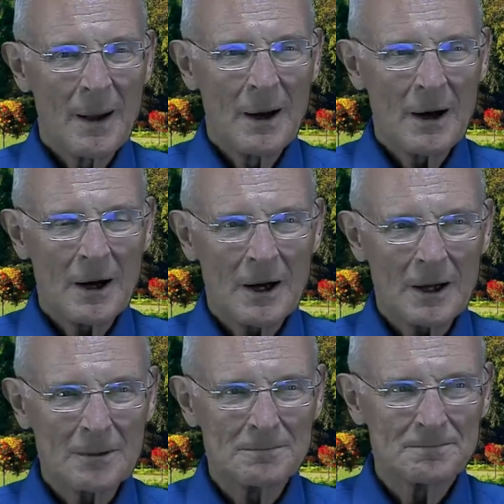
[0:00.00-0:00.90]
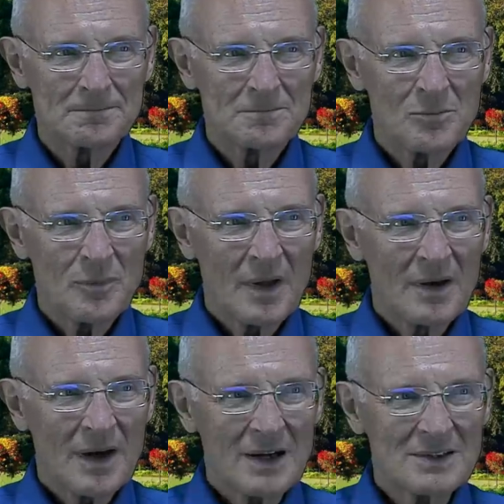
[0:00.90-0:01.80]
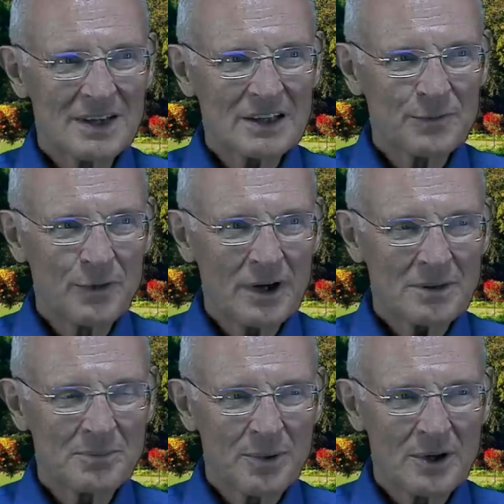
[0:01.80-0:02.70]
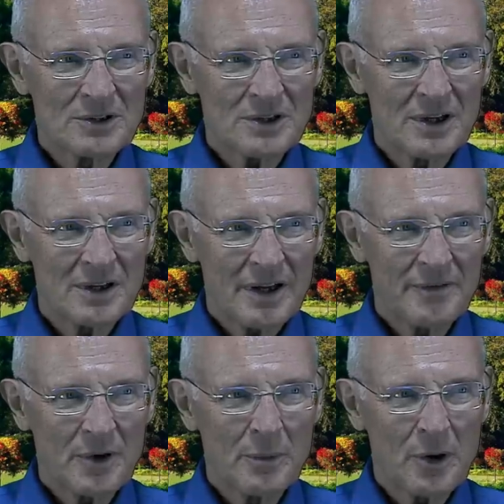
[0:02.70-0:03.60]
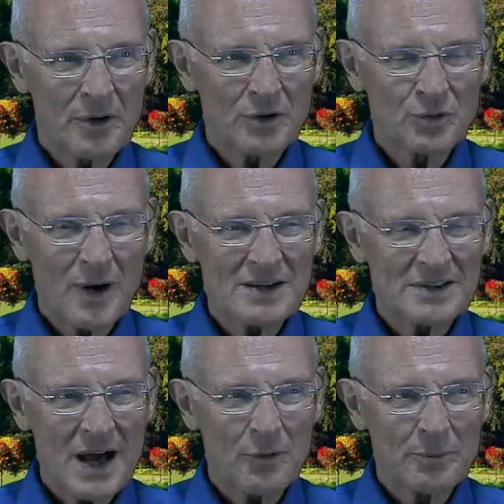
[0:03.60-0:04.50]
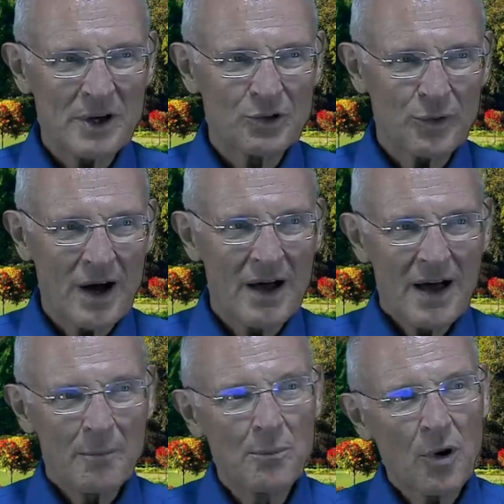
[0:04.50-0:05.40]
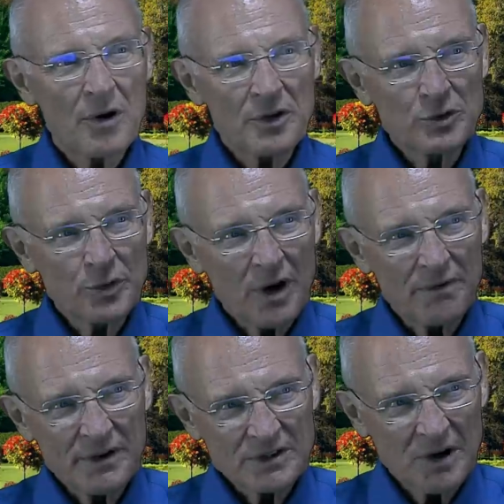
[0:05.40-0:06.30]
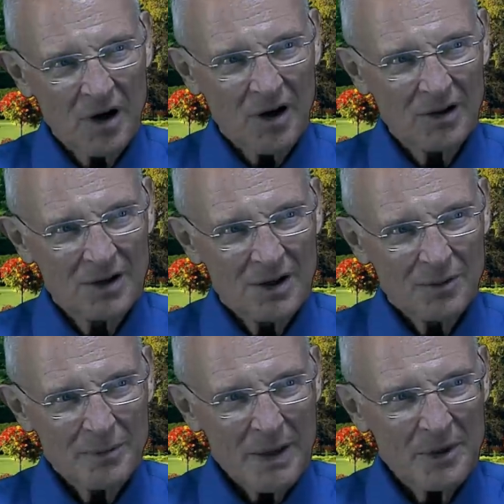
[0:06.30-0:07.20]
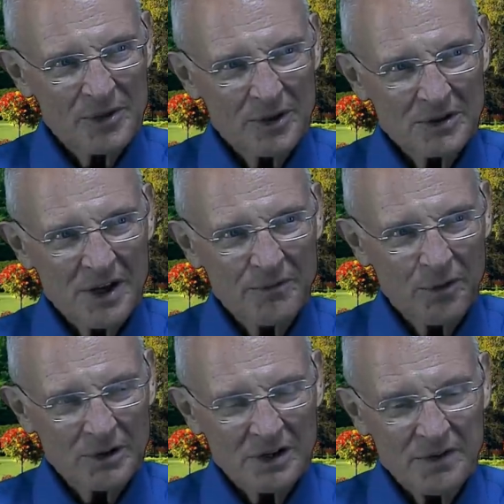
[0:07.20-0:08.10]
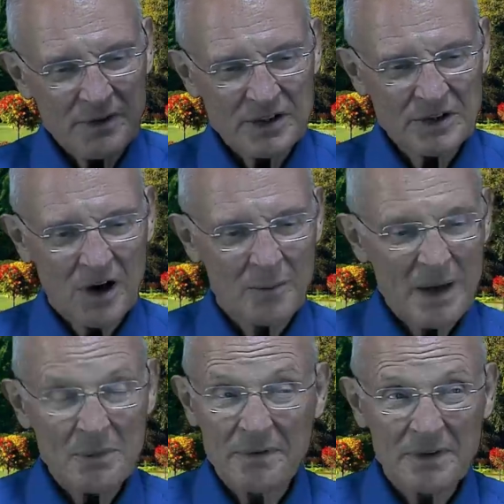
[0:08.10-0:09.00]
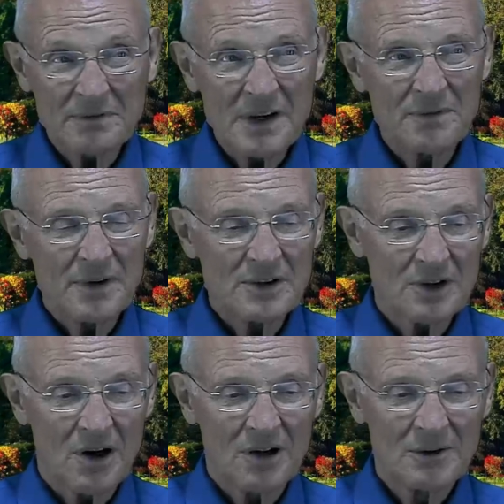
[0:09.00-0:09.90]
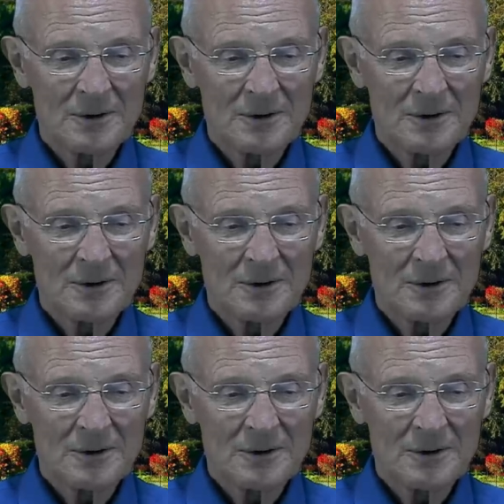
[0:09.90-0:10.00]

Um, a six foot person, if you more than twice that would be more than 12 feet tall, maybe 13, 14 feet tall, maybe 15 feet tall.